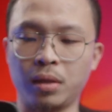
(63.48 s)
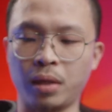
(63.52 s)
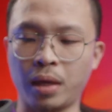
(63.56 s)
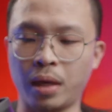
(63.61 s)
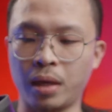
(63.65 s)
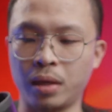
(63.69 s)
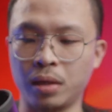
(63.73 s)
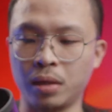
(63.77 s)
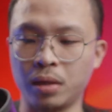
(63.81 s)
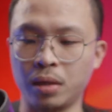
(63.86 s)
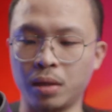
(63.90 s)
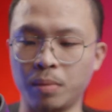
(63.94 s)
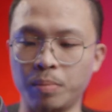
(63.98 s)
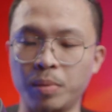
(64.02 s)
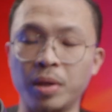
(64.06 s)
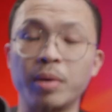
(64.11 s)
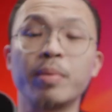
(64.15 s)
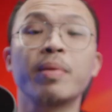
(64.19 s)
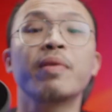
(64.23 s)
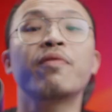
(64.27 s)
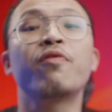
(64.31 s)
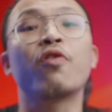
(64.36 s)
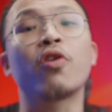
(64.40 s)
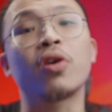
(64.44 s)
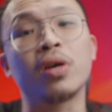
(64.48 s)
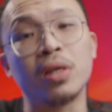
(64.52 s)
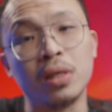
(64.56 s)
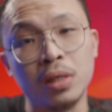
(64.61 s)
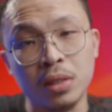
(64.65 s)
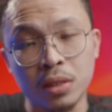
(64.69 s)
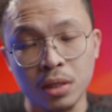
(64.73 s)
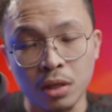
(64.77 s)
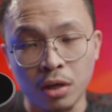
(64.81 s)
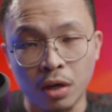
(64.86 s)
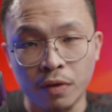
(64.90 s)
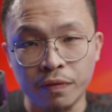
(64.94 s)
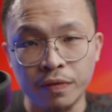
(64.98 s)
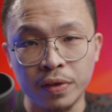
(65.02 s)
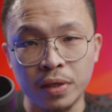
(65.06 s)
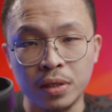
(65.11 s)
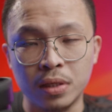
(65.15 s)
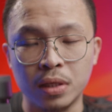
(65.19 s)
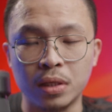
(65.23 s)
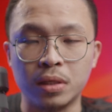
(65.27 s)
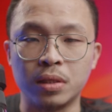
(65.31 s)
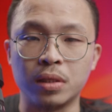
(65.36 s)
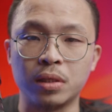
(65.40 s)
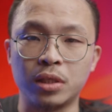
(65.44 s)
and the minimum focus distance of
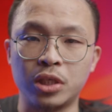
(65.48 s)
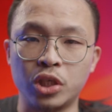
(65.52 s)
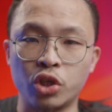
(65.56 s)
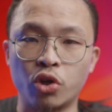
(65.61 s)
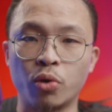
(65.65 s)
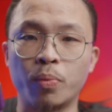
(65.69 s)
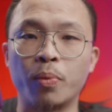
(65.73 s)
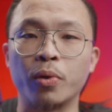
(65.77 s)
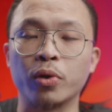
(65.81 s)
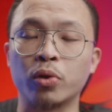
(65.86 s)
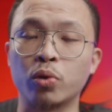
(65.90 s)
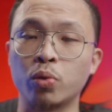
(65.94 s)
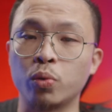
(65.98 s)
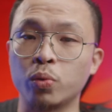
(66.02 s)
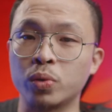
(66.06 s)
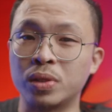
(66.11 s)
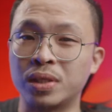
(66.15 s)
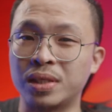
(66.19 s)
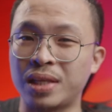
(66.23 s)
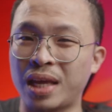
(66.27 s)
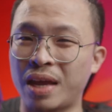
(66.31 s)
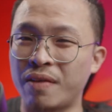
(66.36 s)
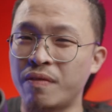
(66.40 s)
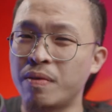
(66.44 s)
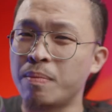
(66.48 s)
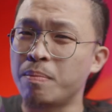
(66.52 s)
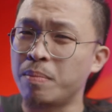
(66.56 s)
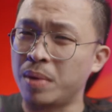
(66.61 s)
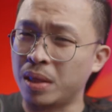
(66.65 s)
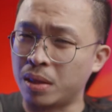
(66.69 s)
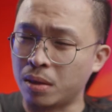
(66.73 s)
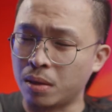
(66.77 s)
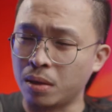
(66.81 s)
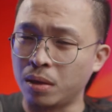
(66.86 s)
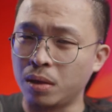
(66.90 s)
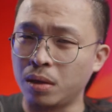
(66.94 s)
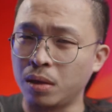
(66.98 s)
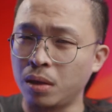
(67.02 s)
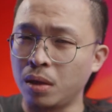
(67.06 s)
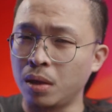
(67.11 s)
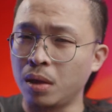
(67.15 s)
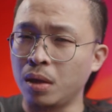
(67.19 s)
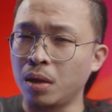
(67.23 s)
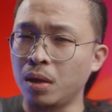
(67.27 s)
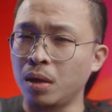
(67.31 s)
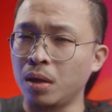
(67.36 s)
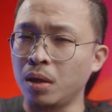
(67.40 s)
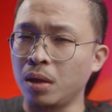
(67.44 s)
this is 0.27 meter
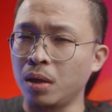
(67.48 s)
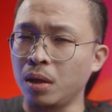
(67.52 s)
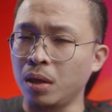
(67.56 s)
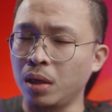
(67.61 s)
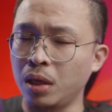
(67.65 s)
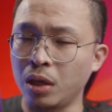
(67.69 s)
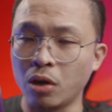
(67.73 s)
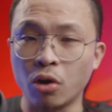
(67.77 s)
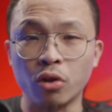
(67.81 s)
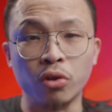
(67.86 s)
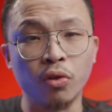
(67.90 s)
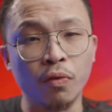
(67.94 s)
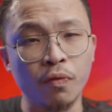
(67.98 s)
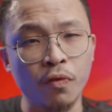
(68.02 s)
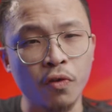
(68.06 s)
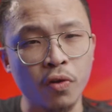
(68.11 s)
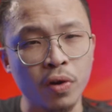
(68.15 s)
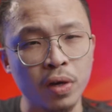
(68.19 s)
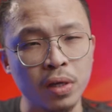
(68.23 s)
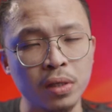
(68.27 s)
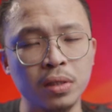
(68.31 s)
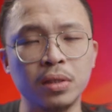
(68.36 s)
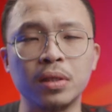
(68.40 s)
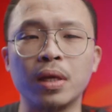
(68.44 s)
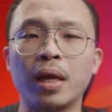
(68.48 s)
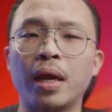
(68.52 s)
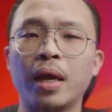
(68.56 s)
in autofocus,